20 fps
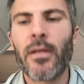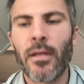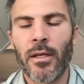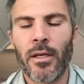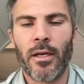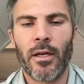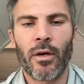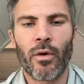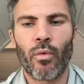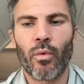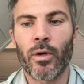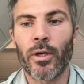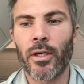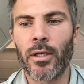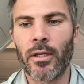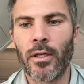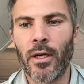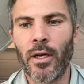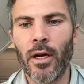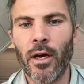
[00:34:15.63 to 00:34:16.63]
we're
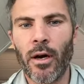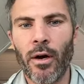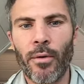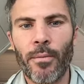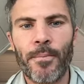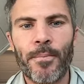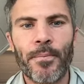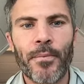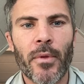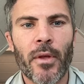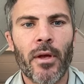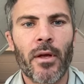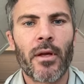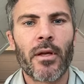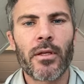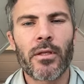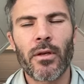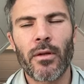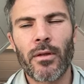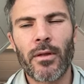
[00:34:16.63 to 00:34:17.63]
good to go.
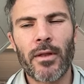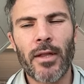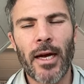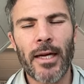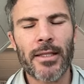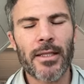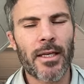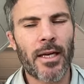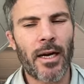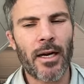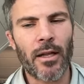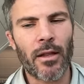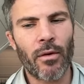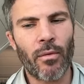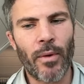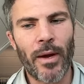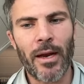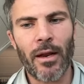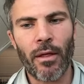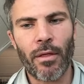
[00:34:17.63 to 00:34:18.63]
So that's kind of the
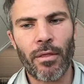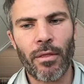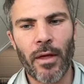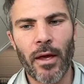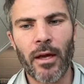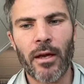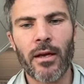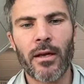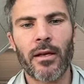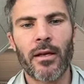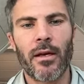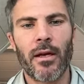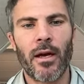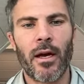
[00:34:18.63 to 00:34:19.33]
way to think,